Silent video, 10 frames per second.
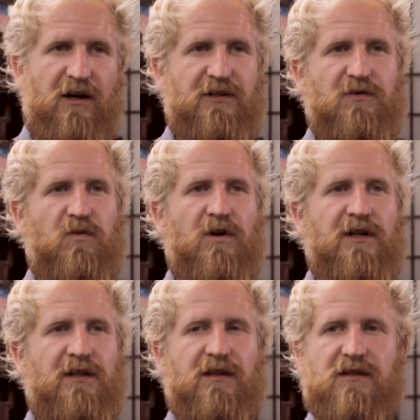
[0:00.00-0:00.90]
us
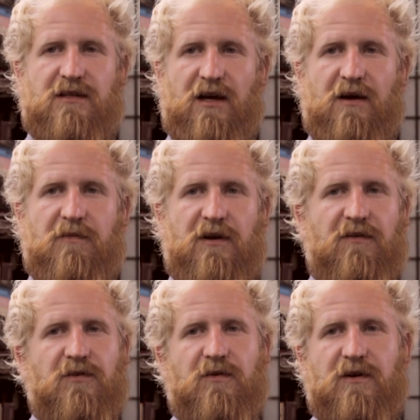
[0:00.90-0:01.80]
wanting this to happen
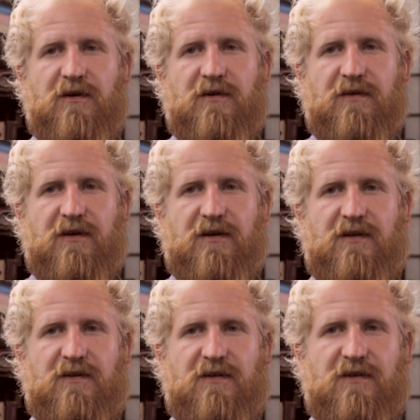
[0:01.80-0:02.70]
everywhere. Like
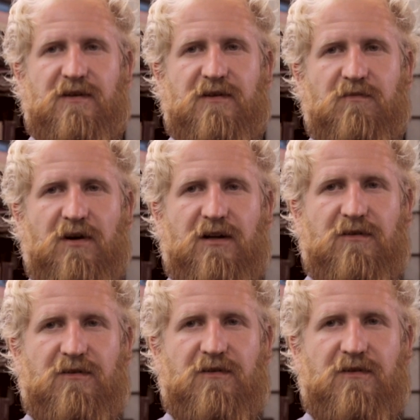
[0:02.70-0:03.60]
this
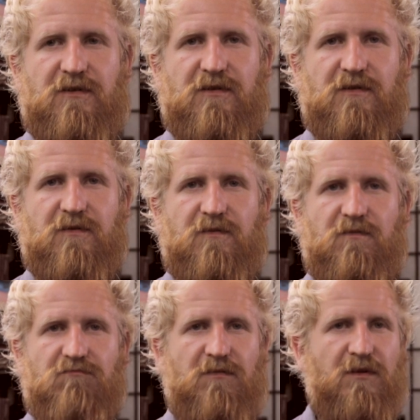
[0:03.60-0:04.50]
model,
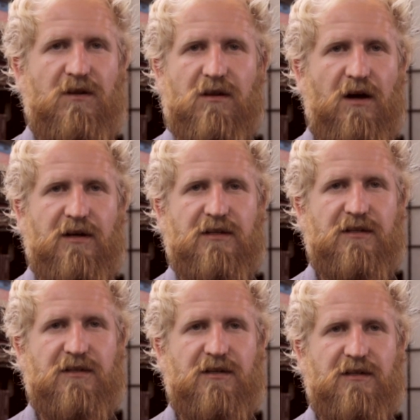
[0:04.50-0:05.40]
not
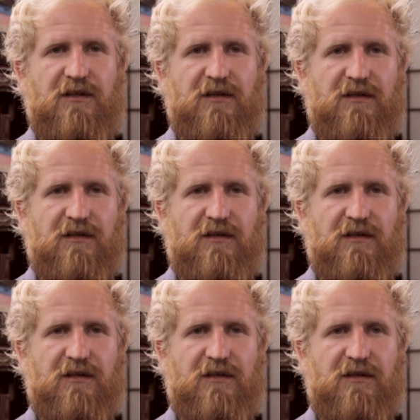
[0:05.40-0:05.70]
necessarily